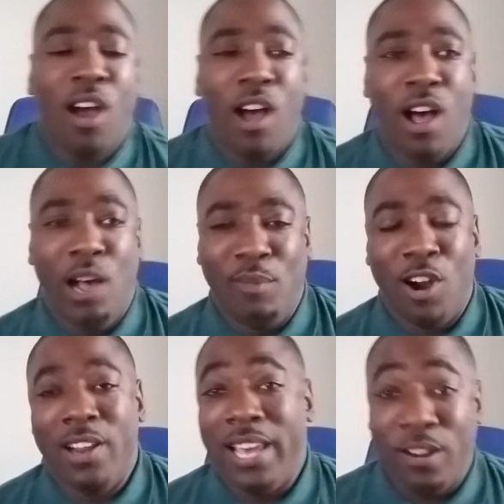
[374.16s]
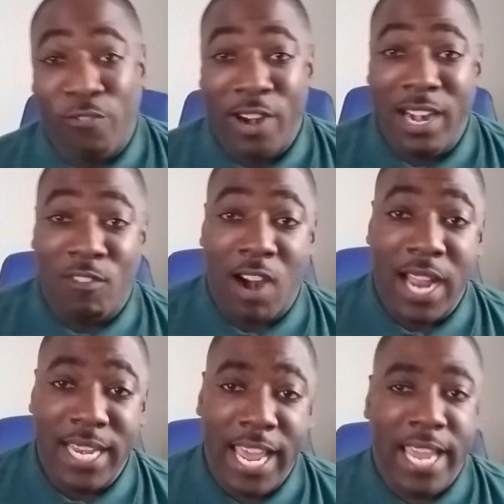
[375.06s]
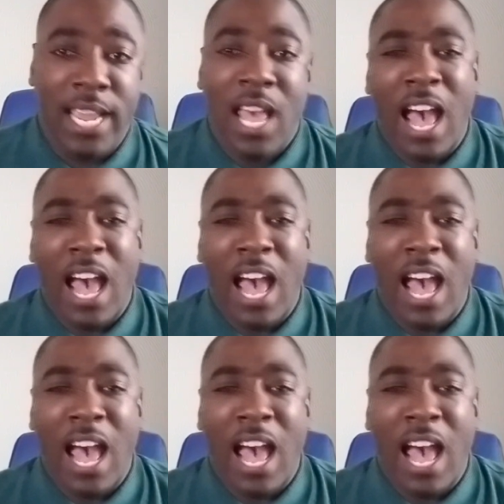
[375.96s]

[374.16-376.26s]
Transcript: are they afraid of Ron Dayne?